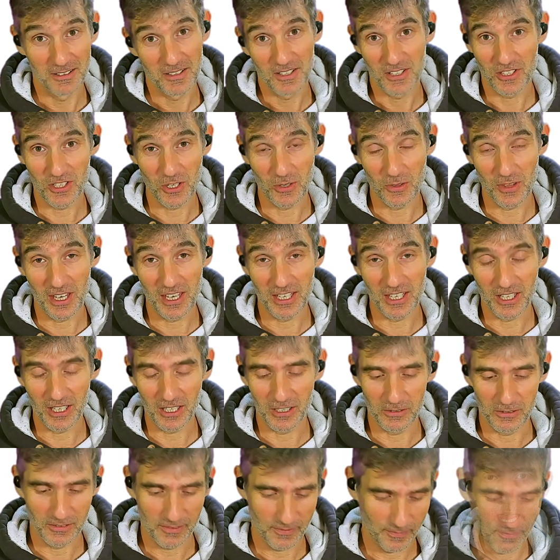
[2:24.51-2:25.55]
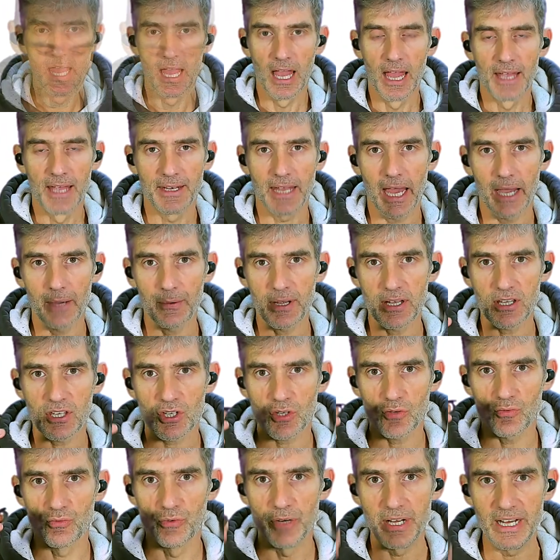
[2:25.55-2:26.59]
So there you go. Now,
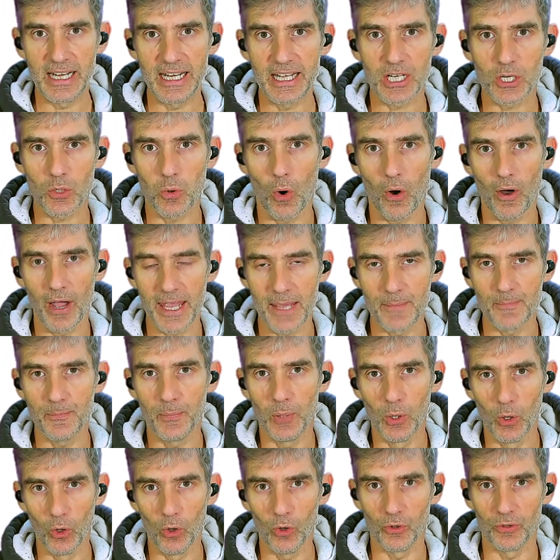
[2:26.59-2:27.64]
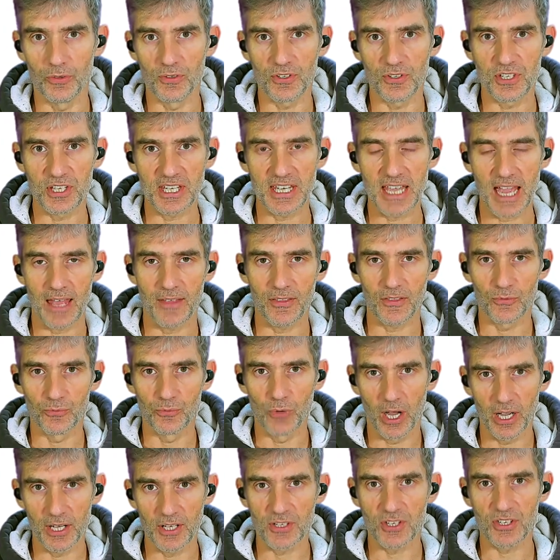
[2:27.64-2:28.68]
it's really quite important to get the
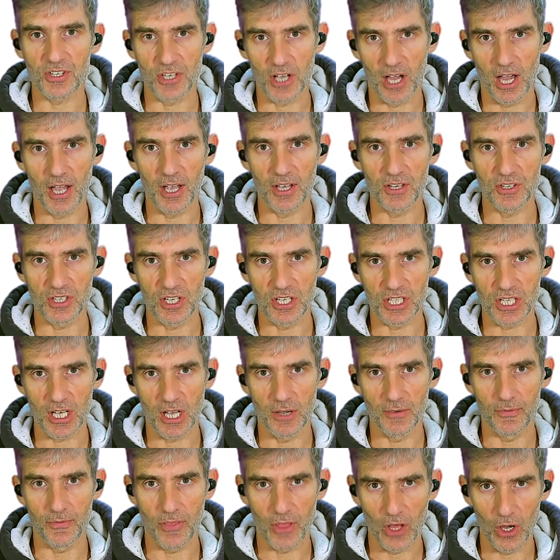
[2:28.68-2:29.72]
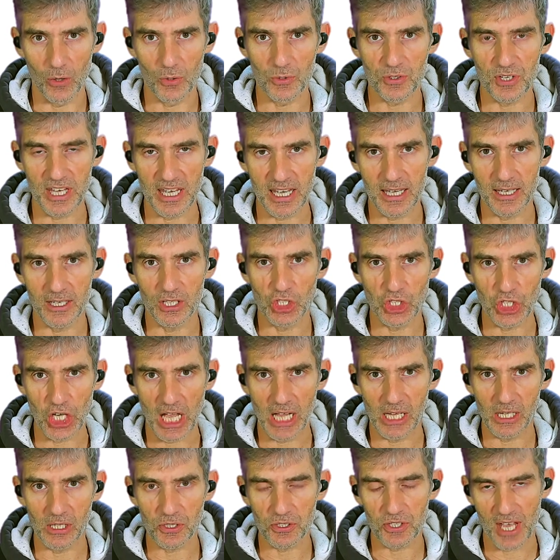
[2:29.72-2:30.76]
right sizes of those ear
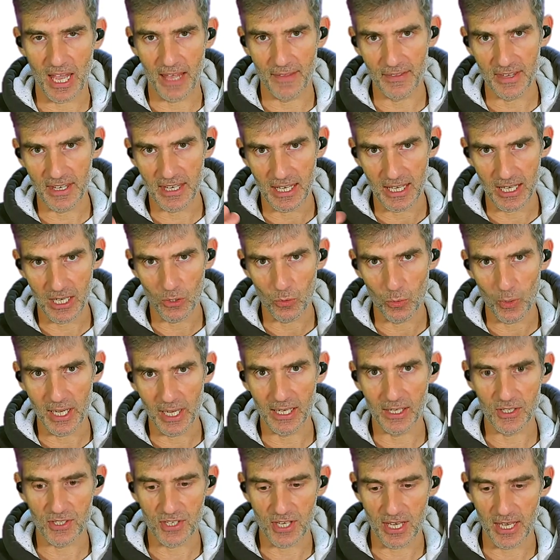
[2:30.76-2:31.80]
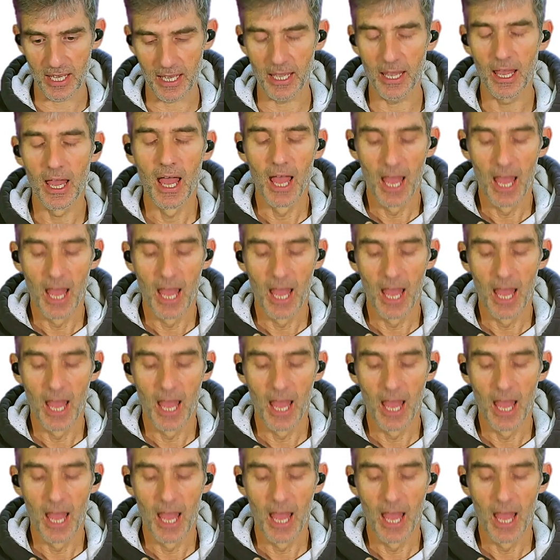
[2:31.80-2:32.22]
gels and the ear wings here,